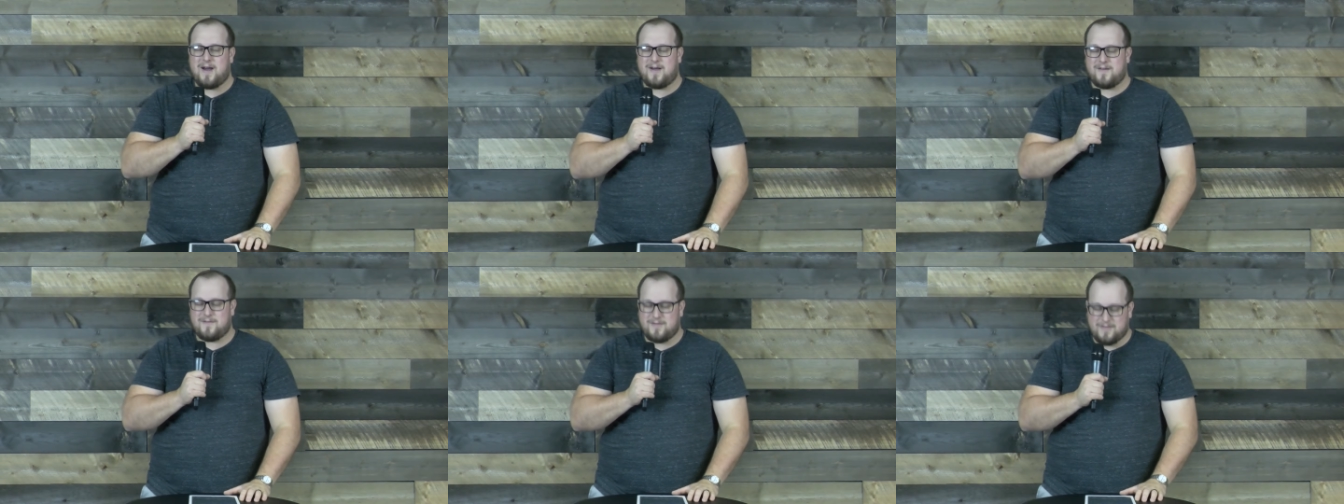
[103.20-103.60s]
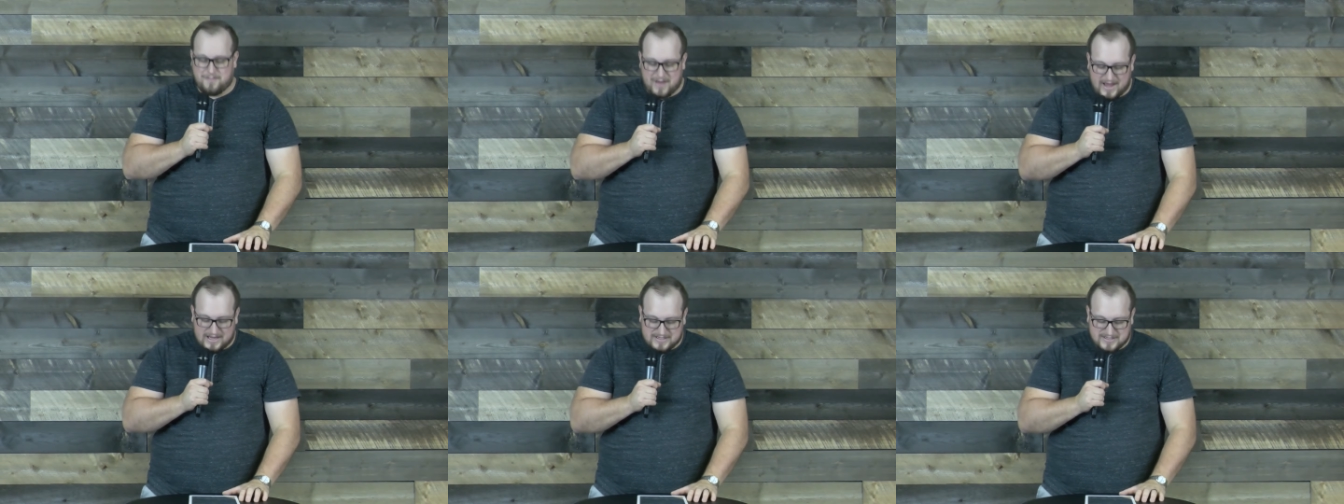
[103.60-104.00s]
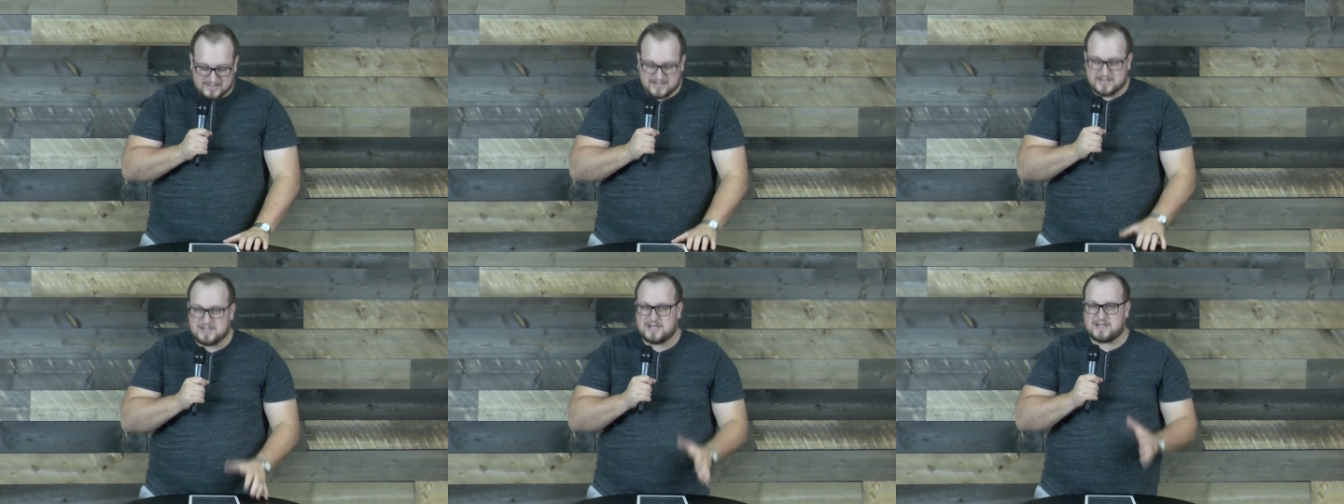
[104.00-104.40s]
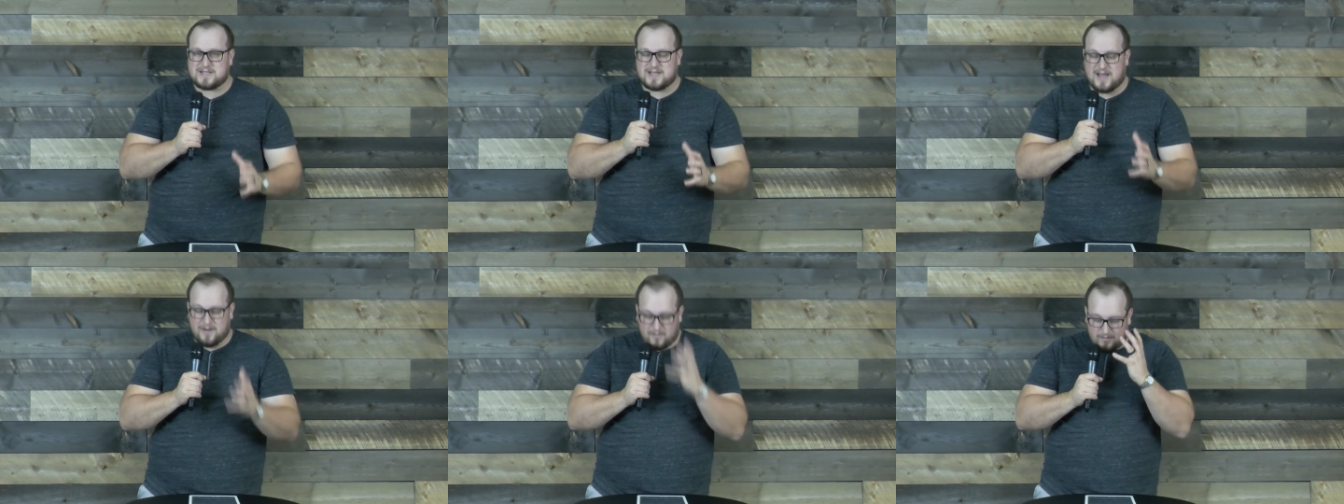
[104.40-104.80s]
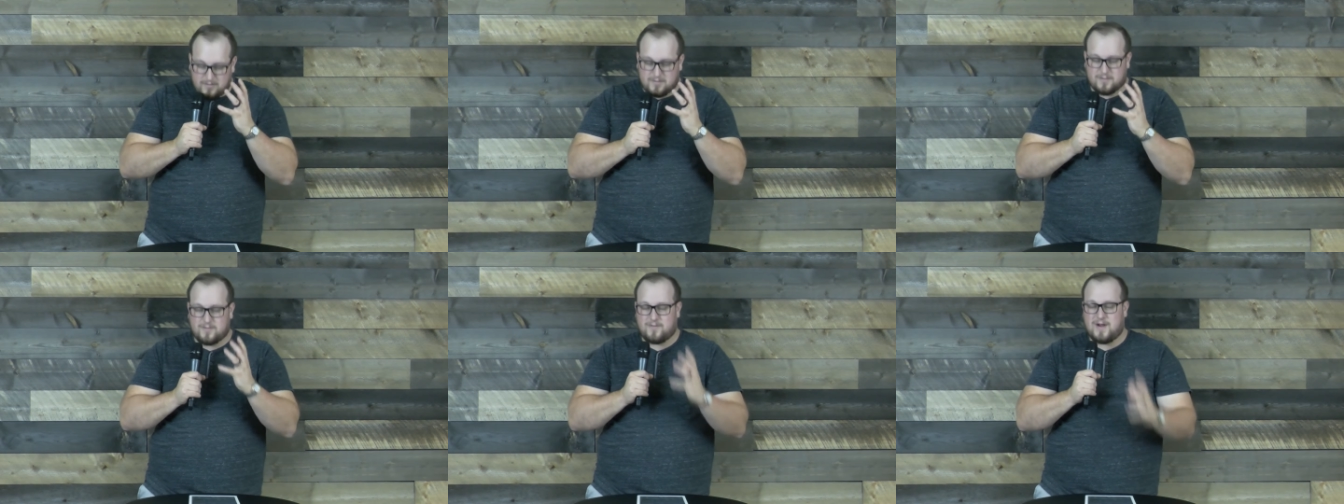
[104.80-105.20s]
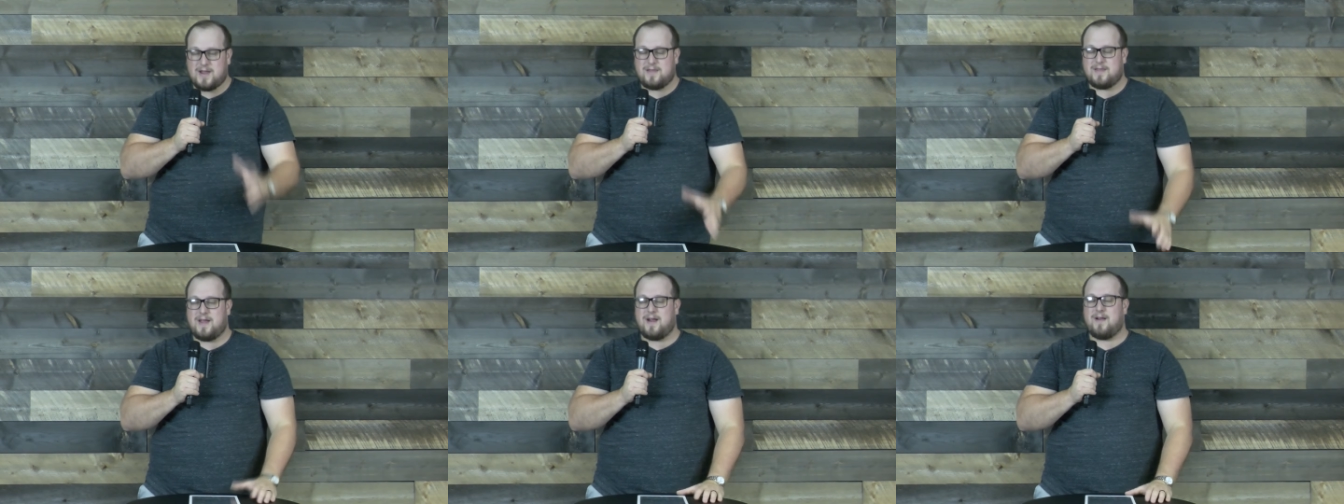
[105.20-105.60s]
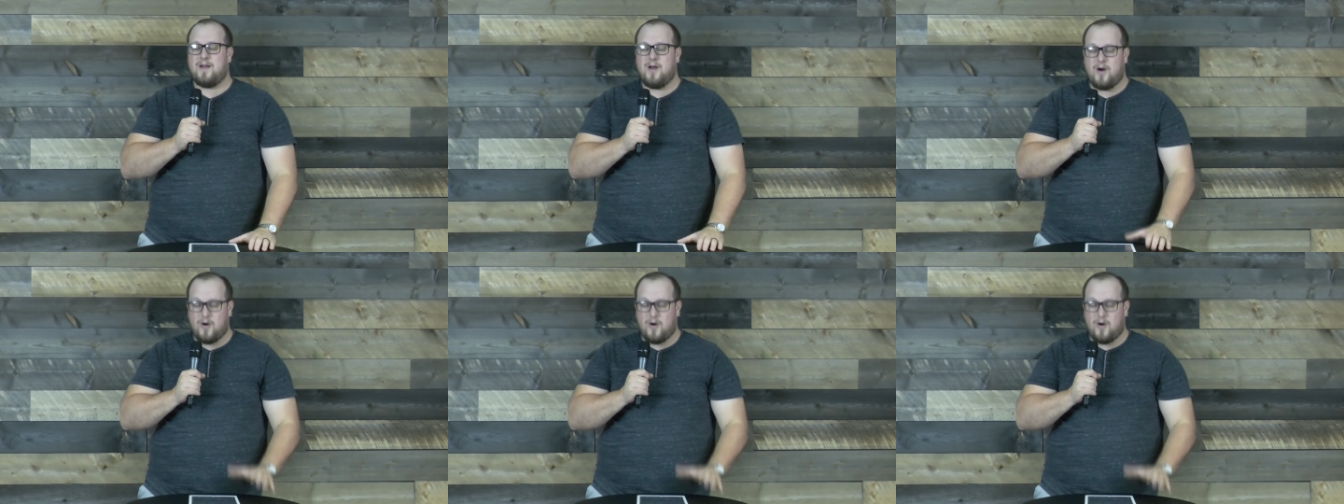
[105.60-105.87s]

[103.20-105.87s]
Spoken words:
of the pages and just like, ooh, right there.